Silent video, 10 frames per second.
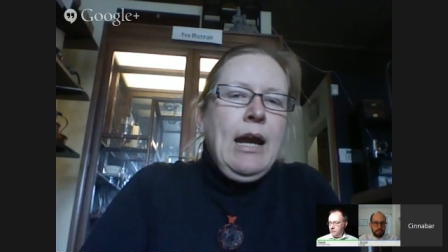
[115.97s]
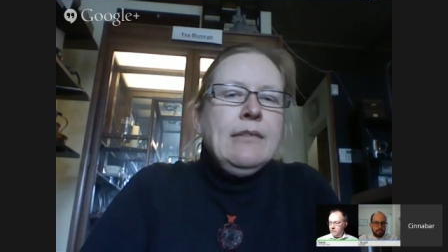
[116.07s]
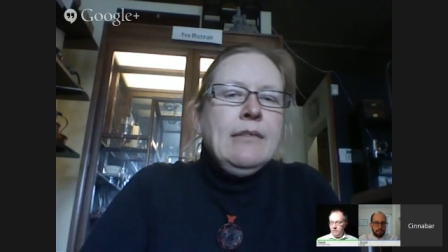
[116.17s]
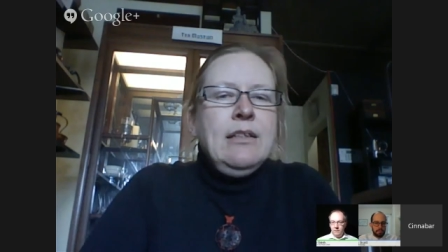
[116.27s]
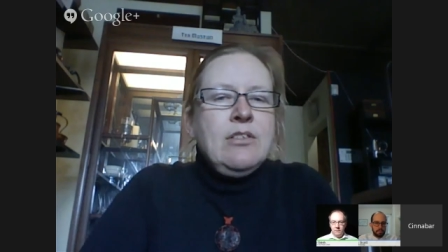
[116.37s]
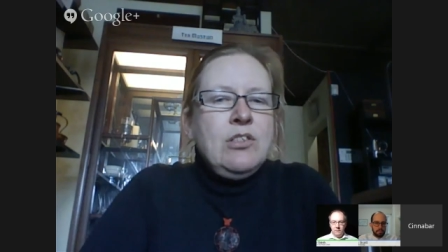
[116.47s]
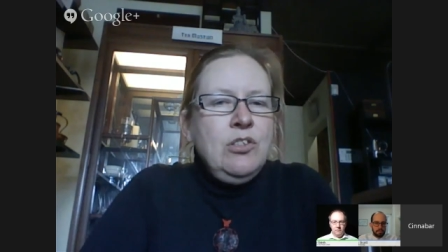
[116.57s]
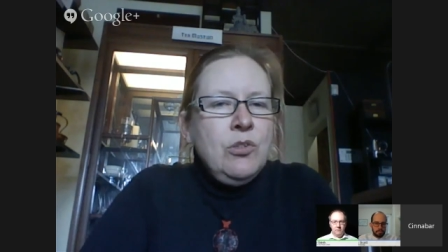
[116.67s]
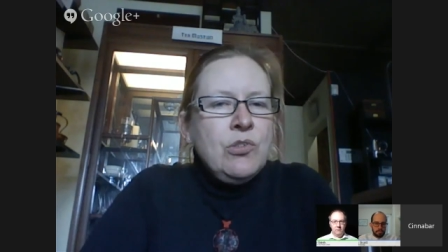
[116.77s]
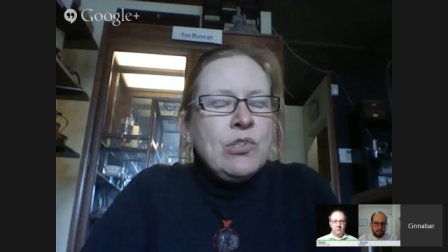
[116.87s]
and they
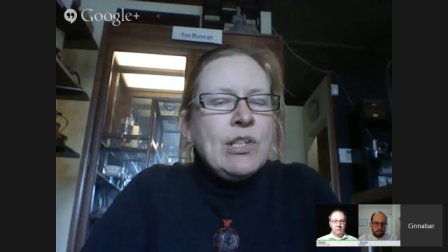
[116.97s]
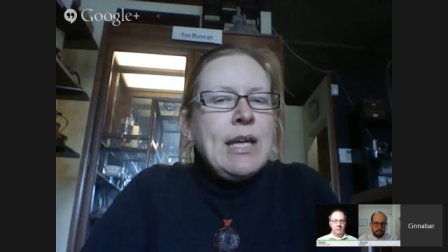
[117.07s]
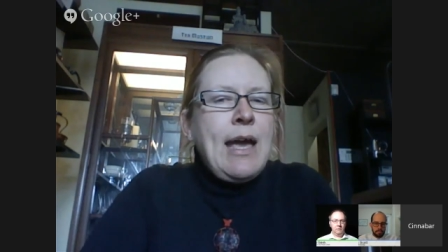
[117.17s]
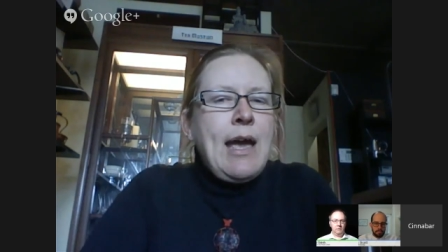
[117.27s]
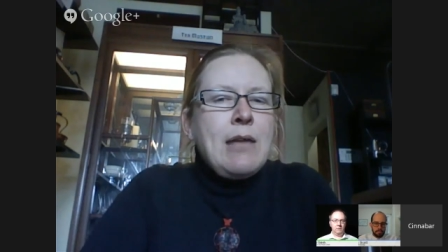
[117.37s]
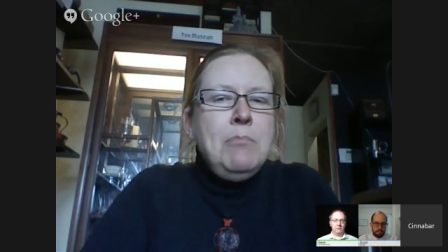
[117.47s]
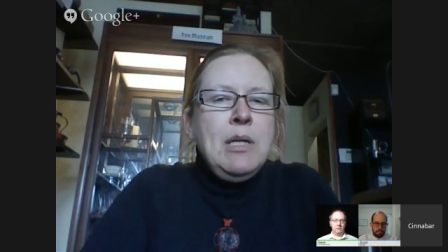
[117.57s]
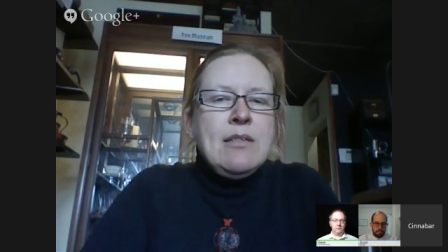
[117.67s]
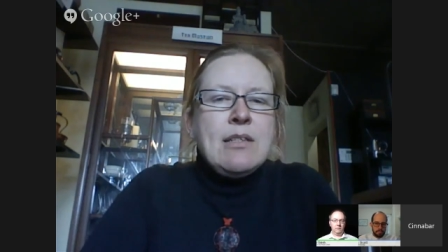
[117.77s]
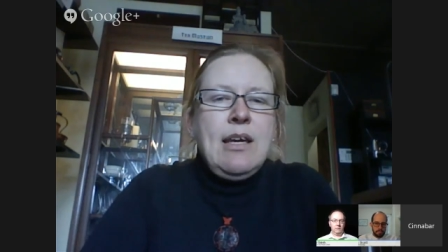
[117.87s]
usually add
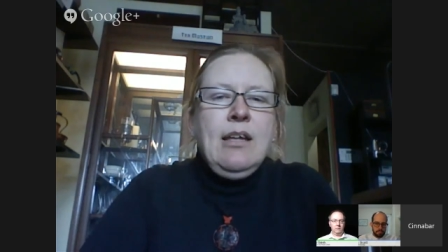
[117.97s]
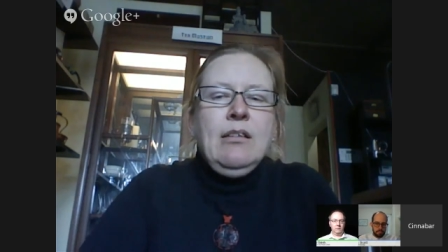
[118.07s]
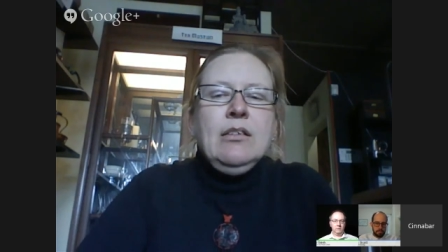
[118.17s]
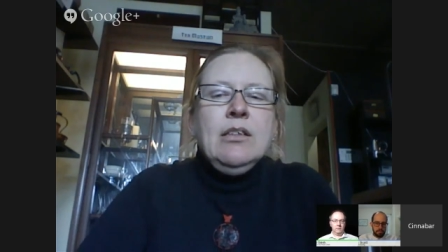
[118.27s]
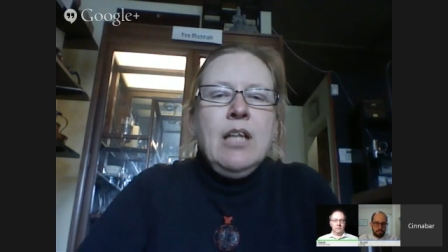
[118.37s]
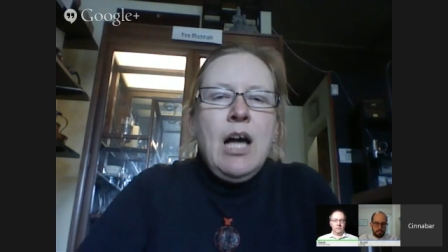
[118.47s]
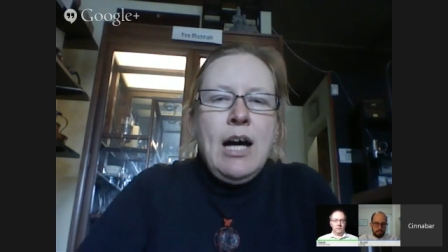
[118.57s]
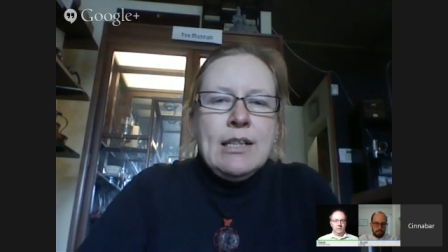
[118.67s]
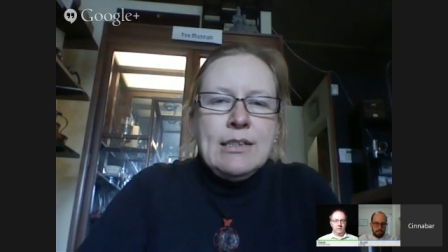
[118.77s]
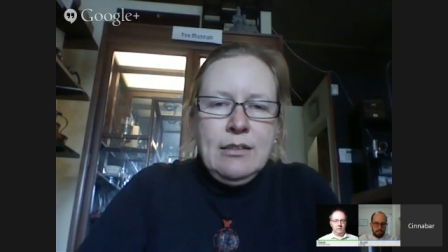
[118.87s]
mint and
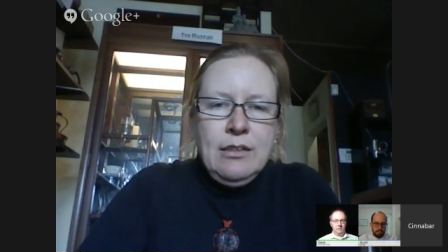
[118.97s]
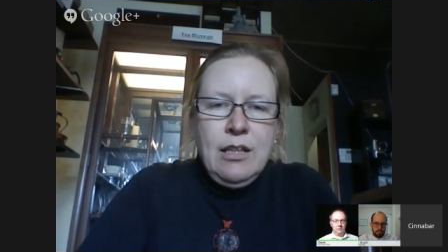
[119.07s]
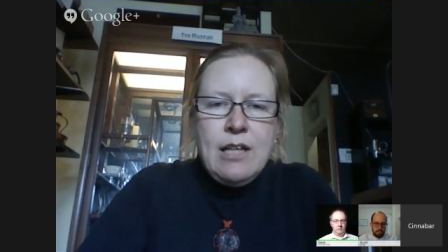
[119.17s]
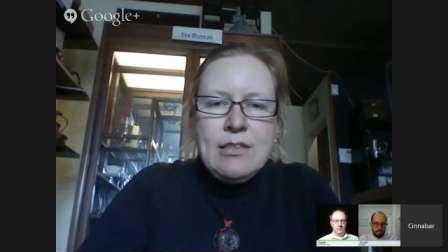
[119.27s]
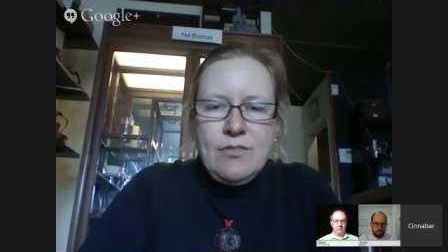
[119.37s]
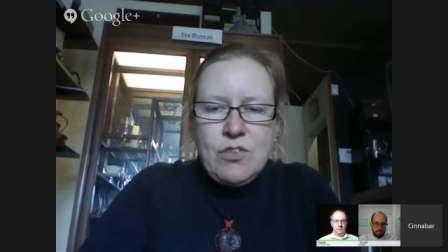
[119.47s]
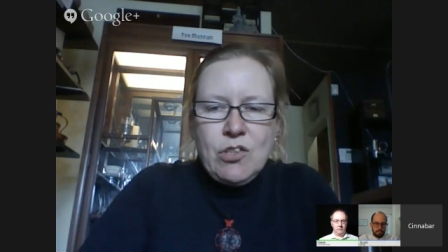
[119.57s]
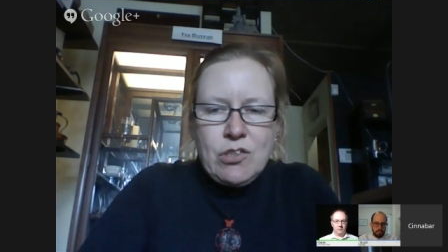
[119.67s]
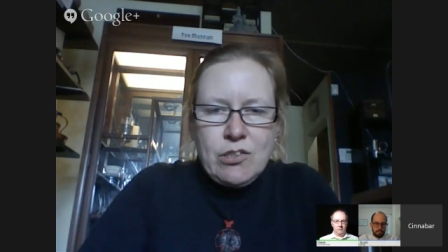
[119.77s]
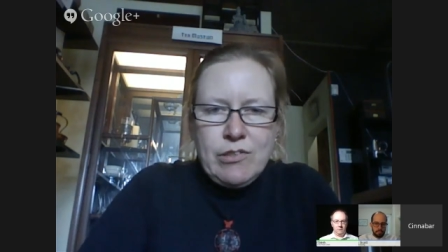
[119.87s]
lots of sugar